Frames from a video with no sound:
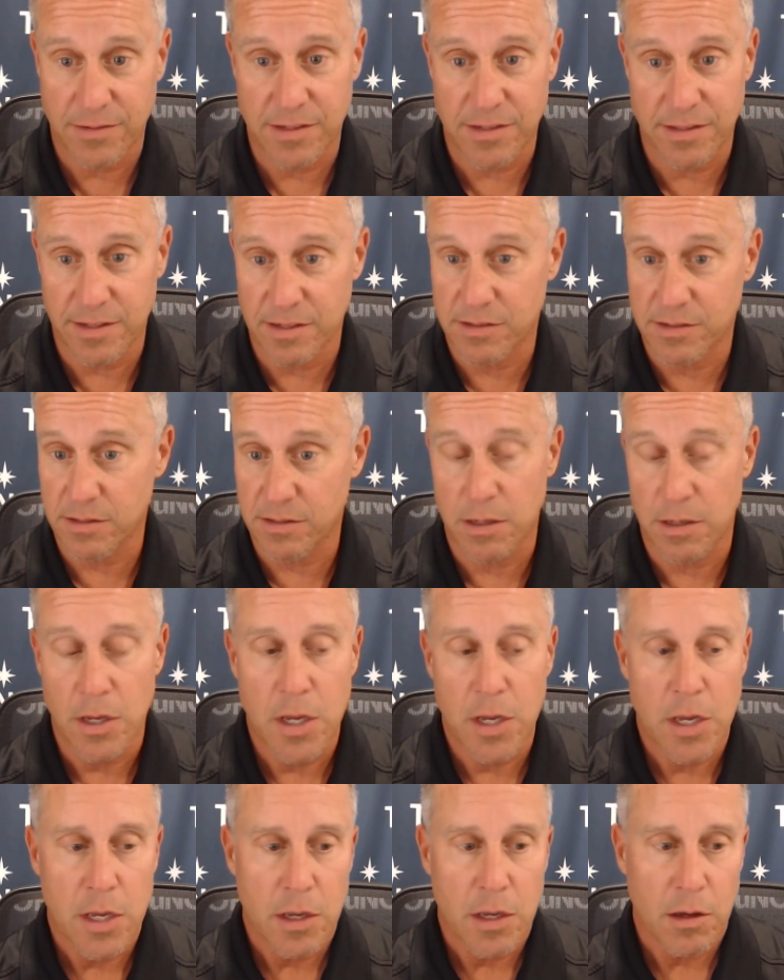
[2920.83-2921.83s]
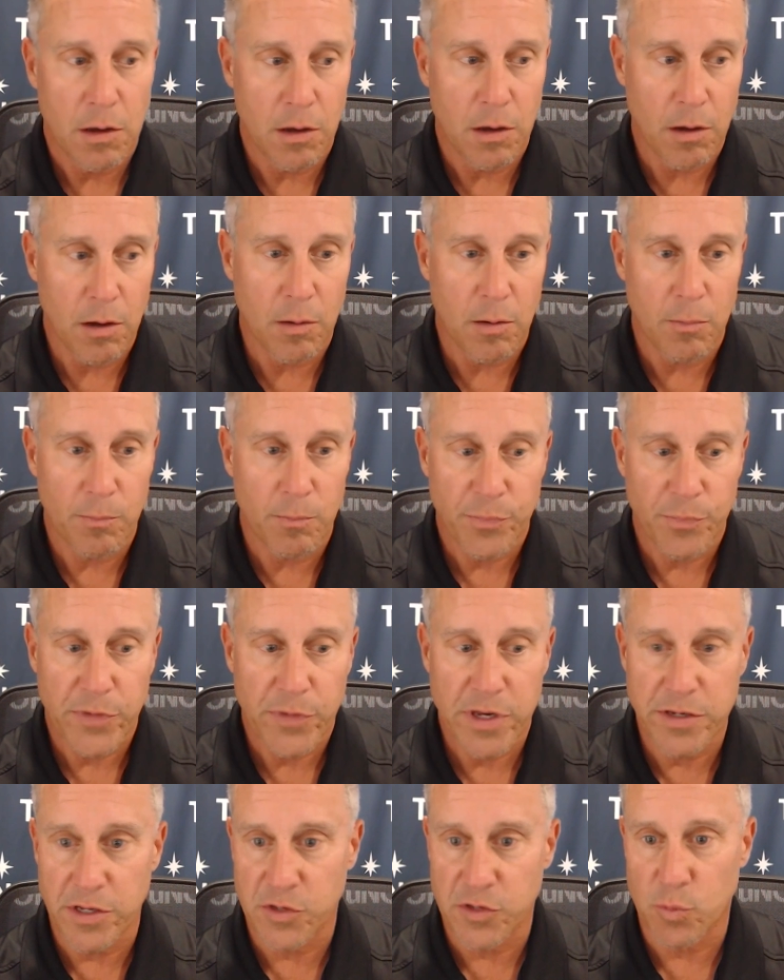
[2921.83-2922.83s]
He does a um, he
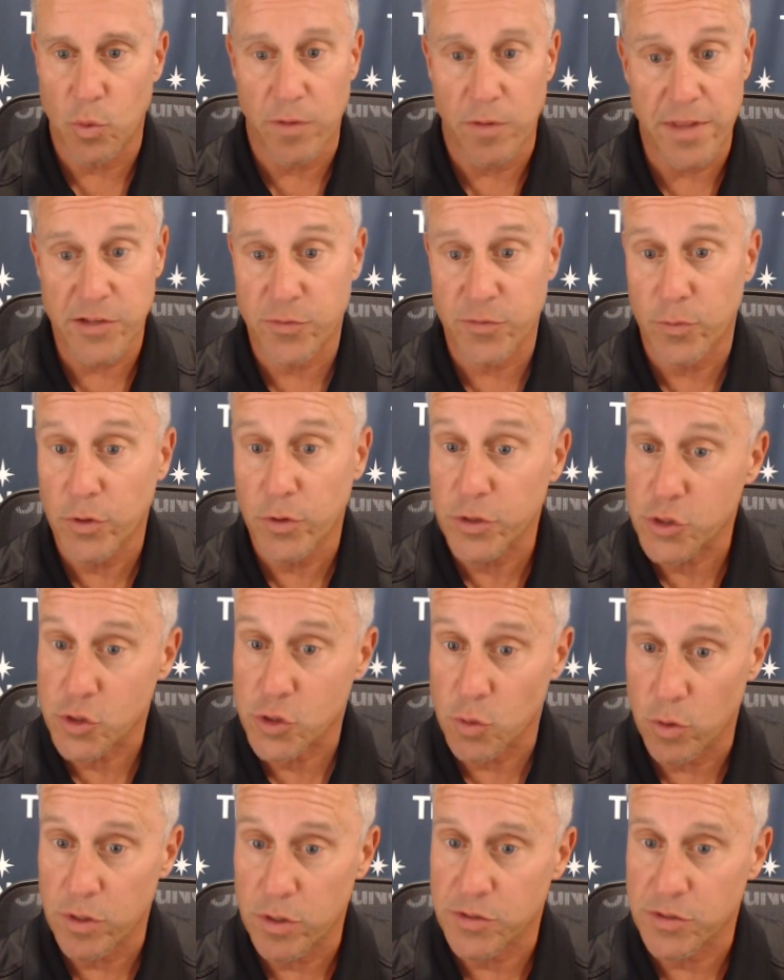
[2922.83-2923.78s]
does one that's really short.